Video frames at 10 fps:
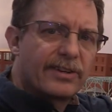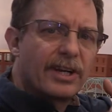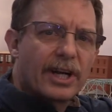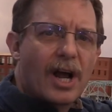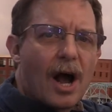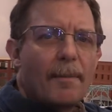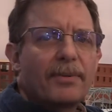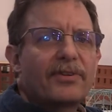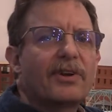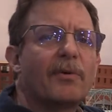it
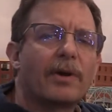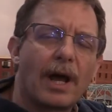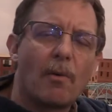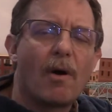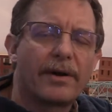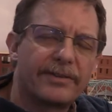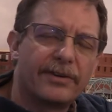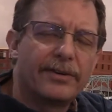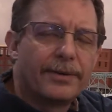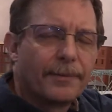accomplishing what I want to
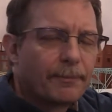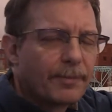do?